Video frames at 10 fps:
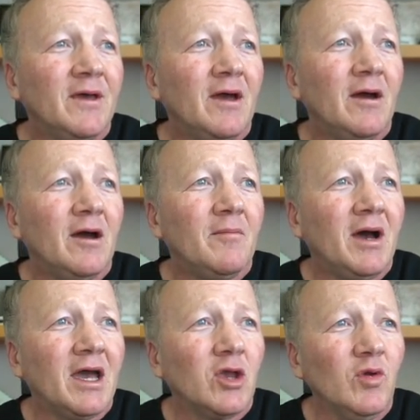
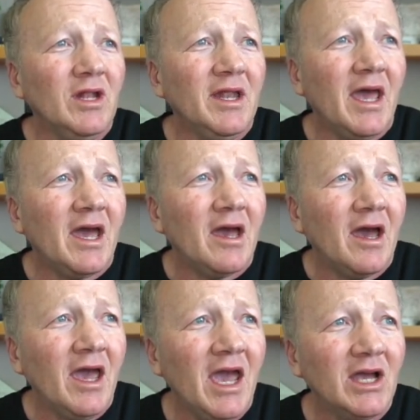I created a
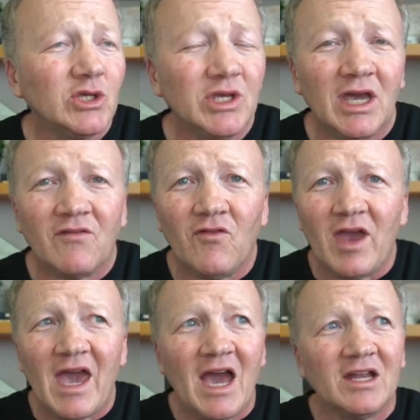hashtag for
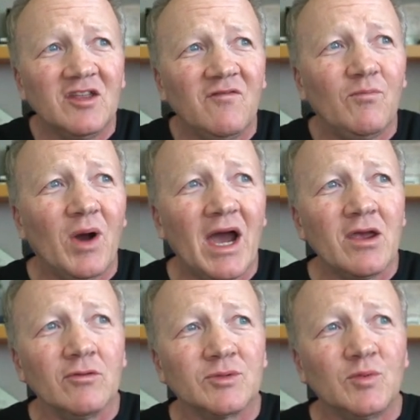active
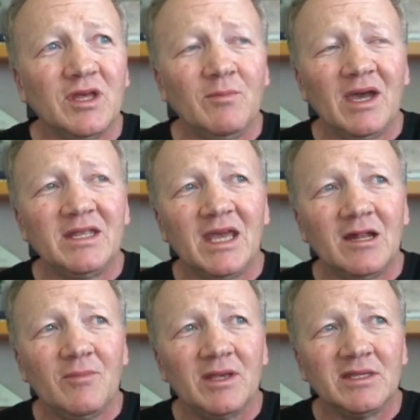buyers. Within my
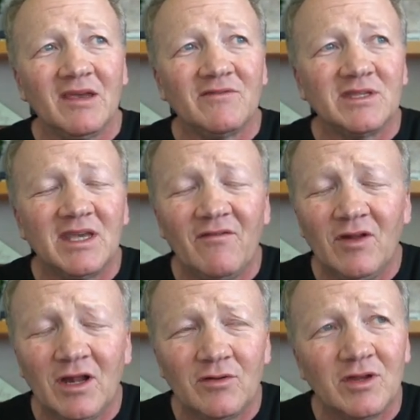database, I have
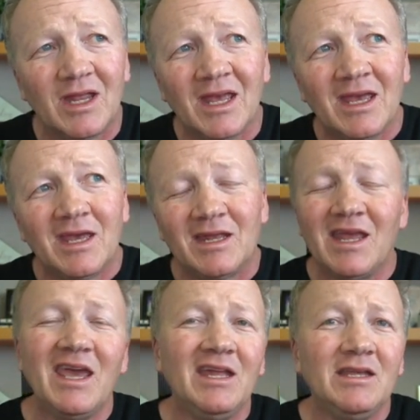
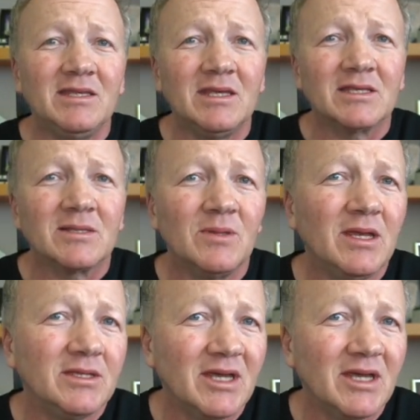786 leads